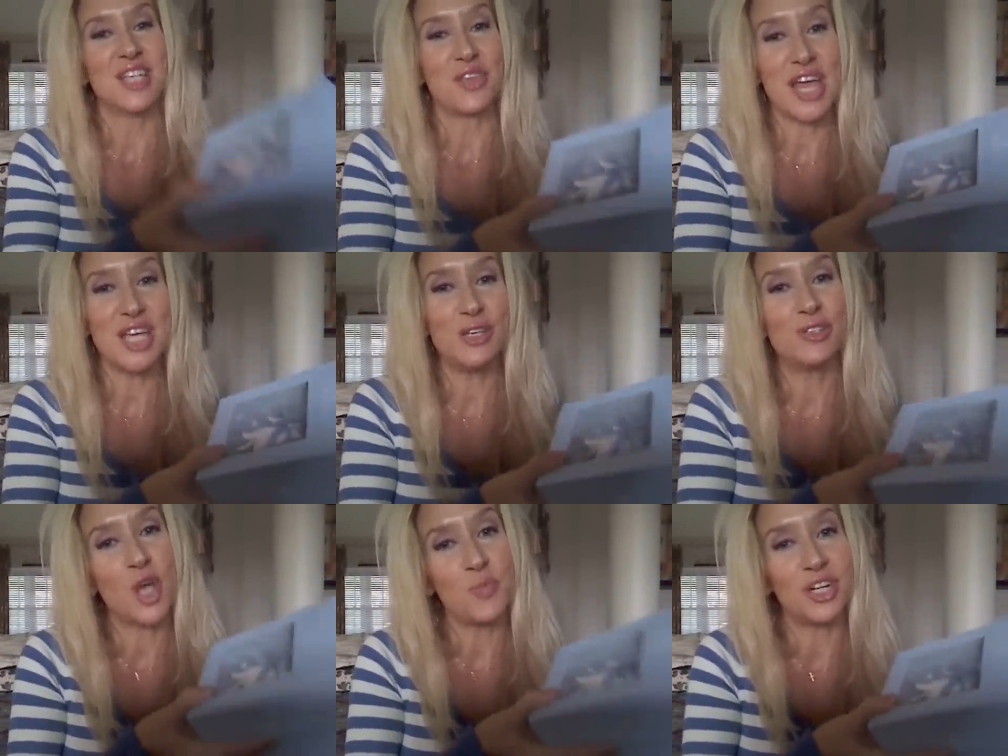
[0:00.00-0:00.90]
So thank you
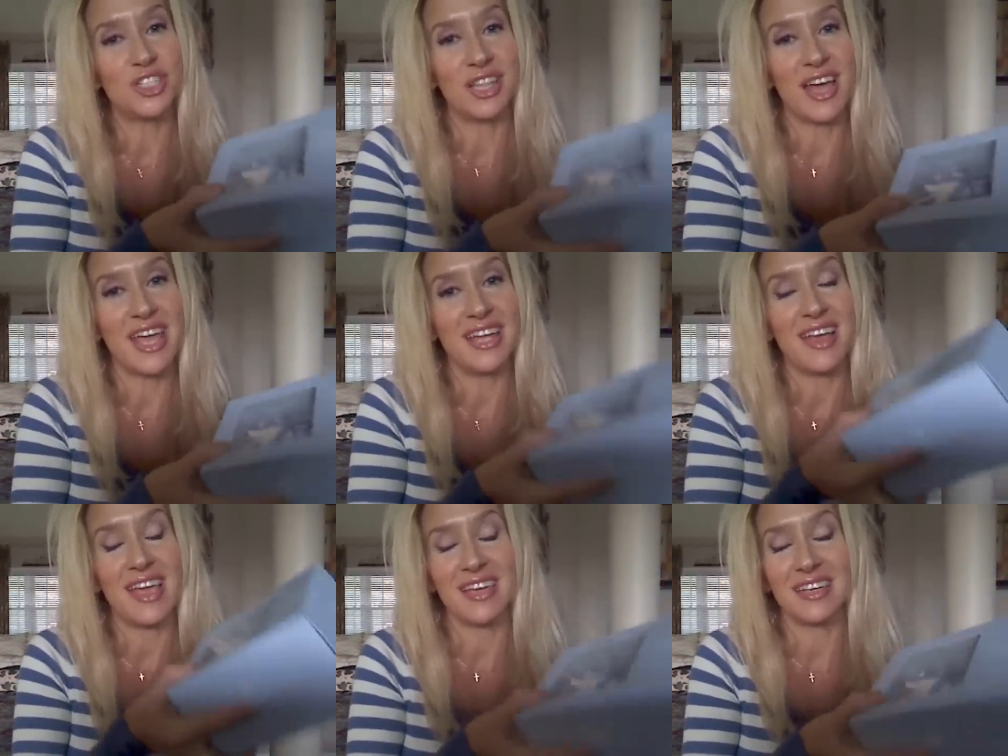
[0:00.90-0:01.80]
so much,
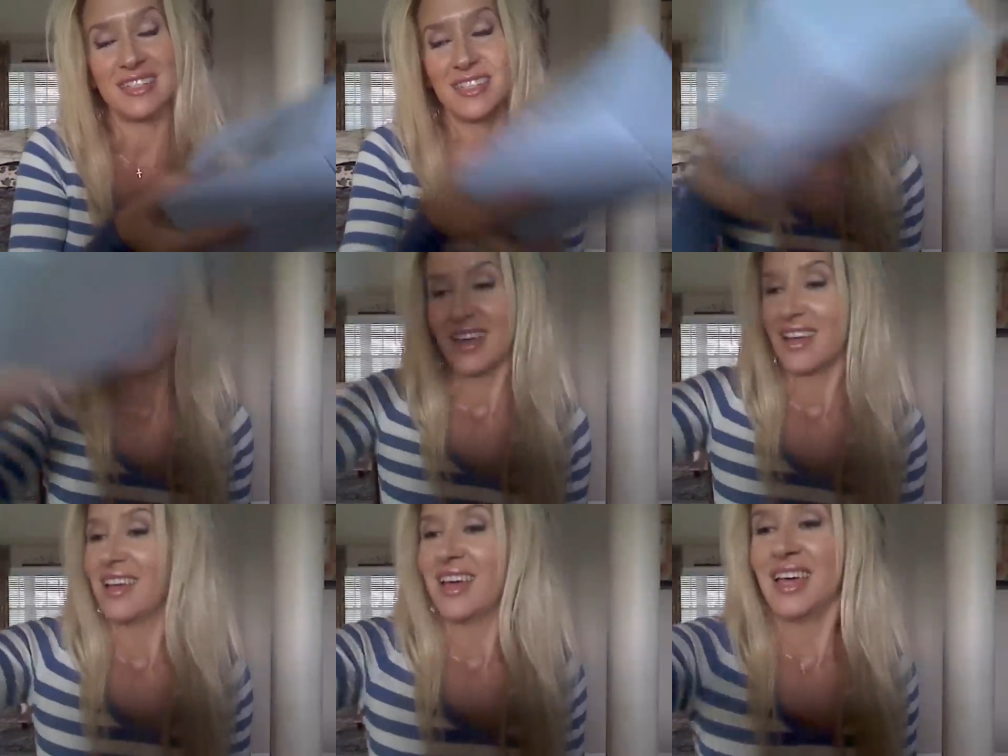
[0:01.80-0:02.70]
Elaine, and
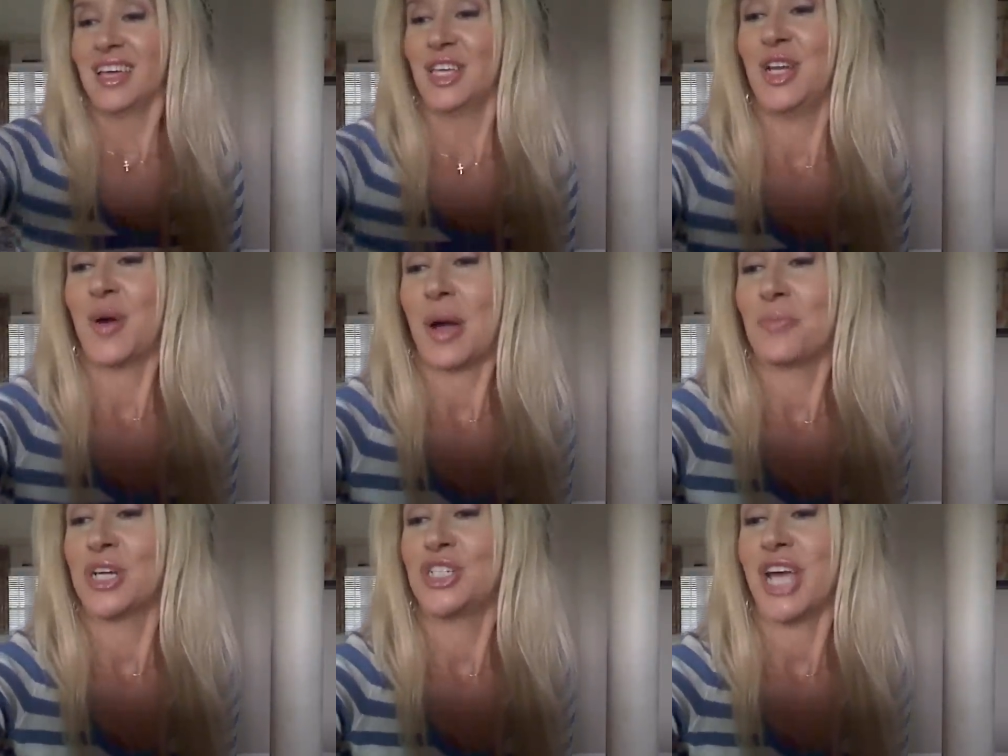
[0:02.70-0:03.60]
you know I
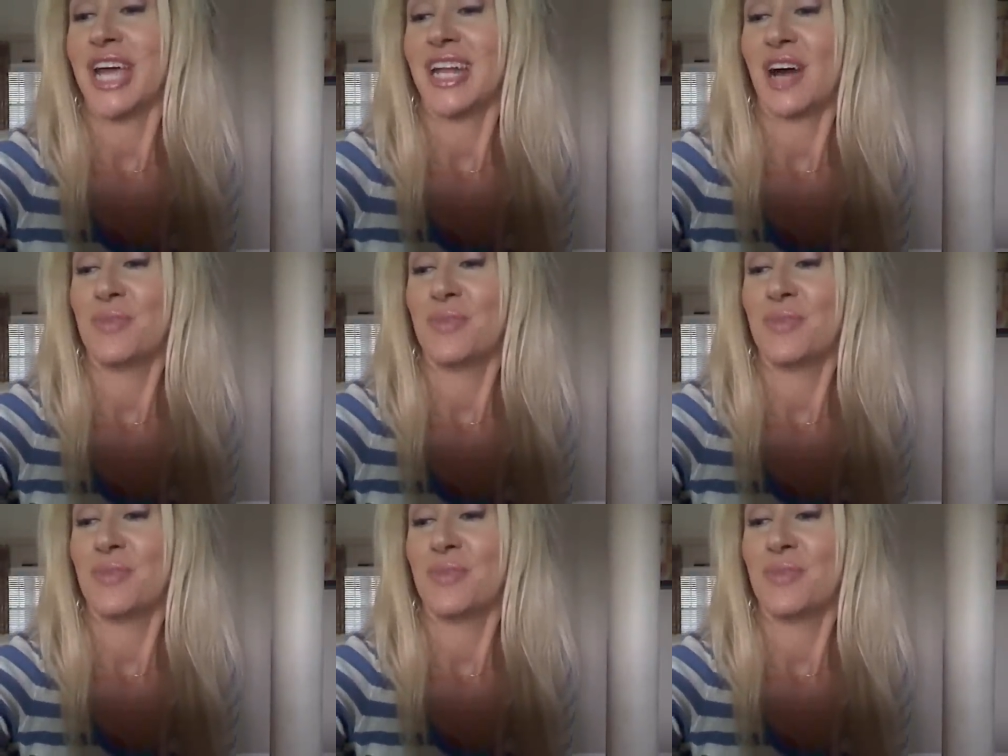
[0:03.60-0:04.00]
appreciate it.